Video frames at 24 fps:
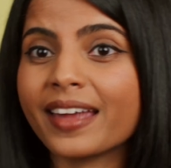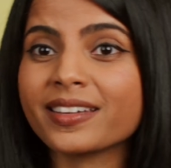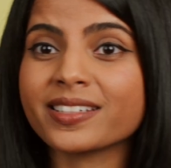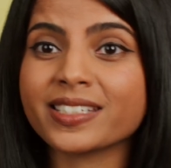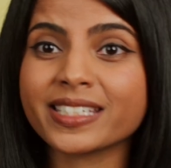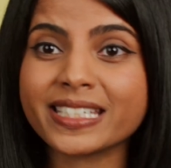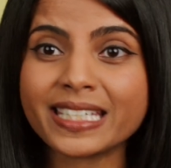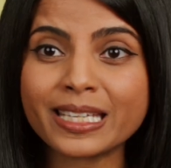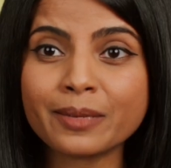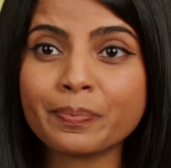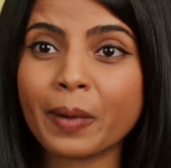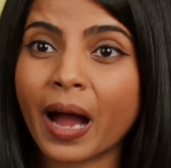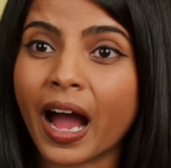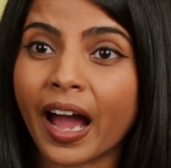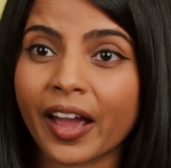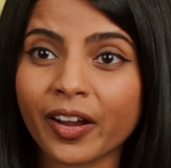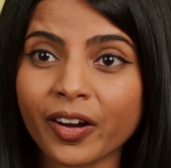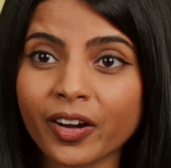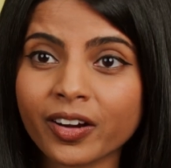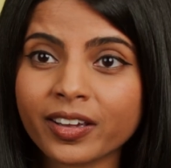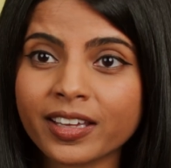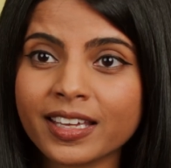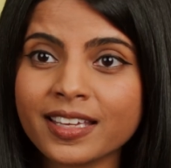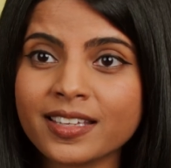and deep
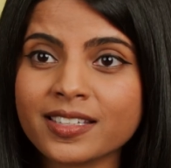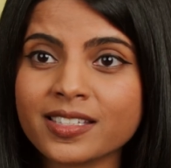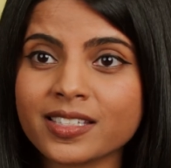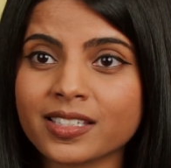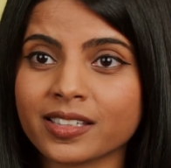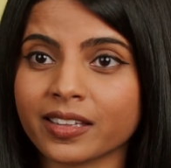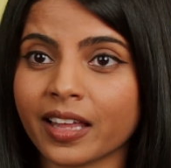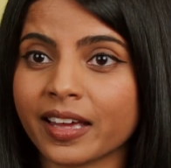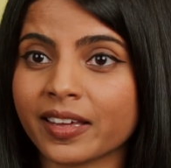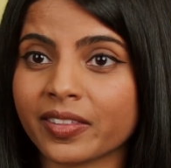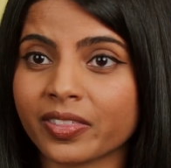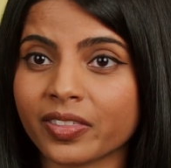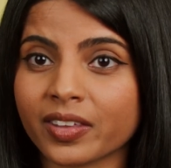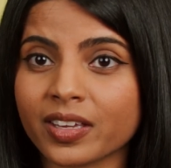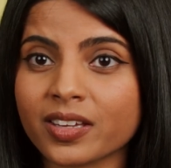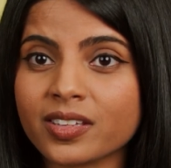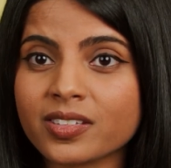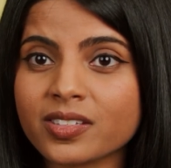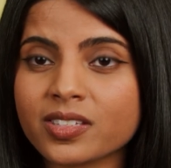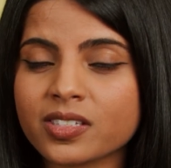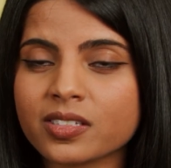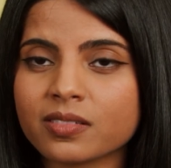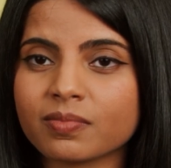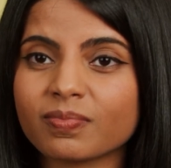hierarchies like
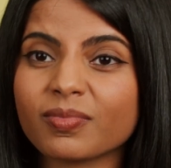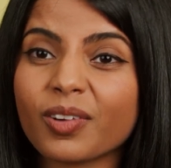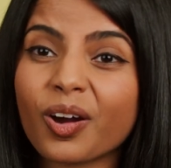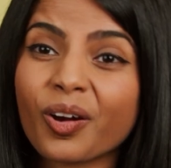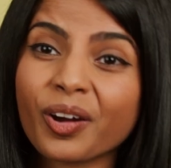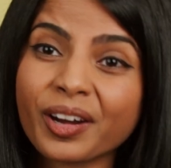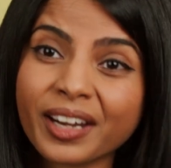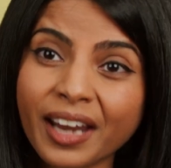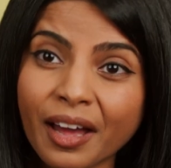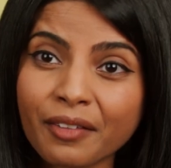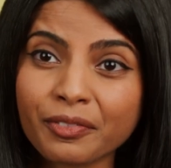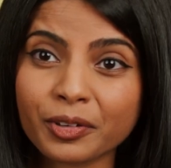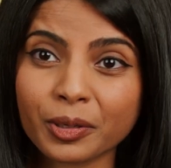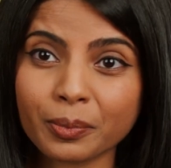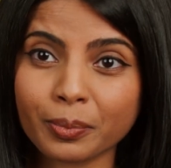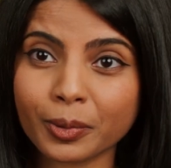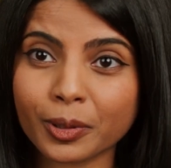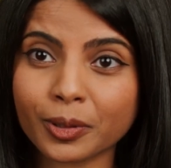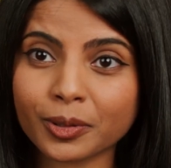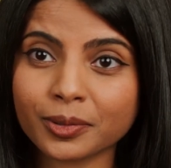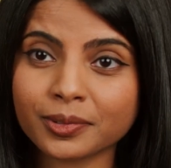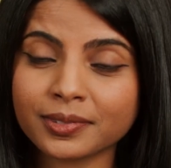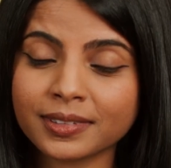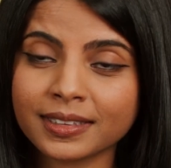this are
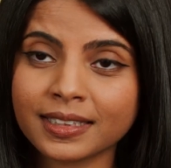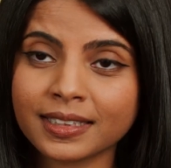inevitable.